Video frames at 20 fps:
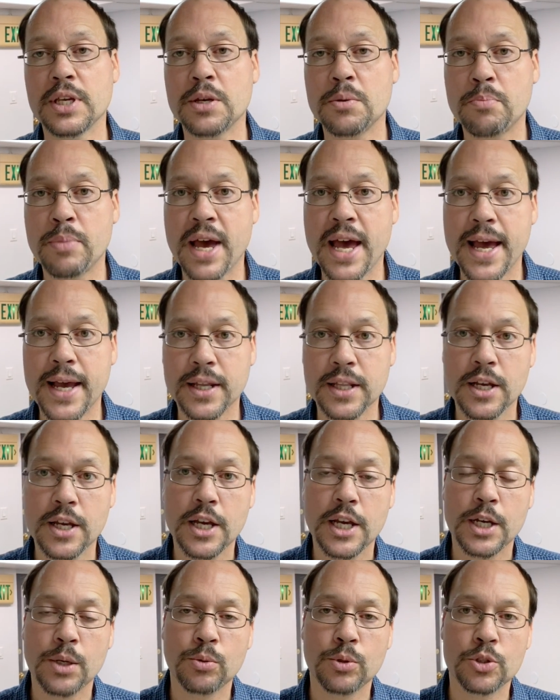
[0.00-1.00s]
impact
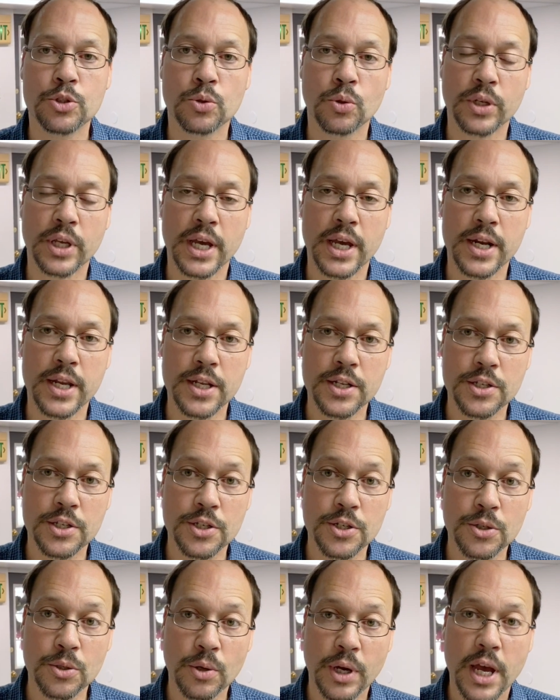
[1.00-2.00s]
which we'll get
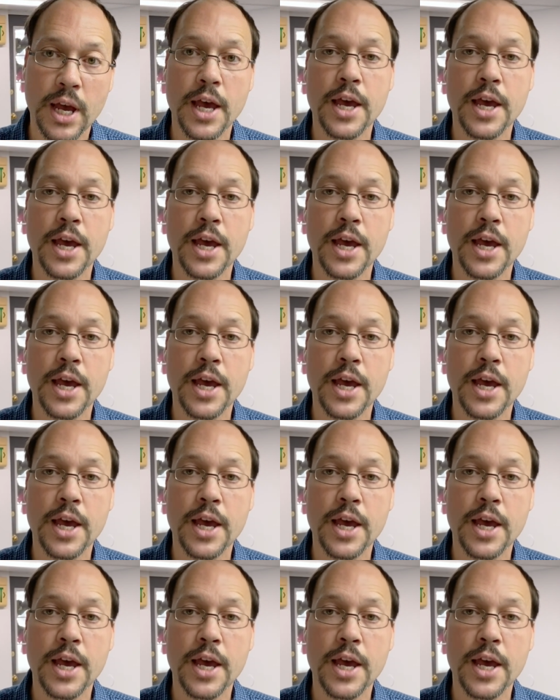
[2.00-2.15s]
into.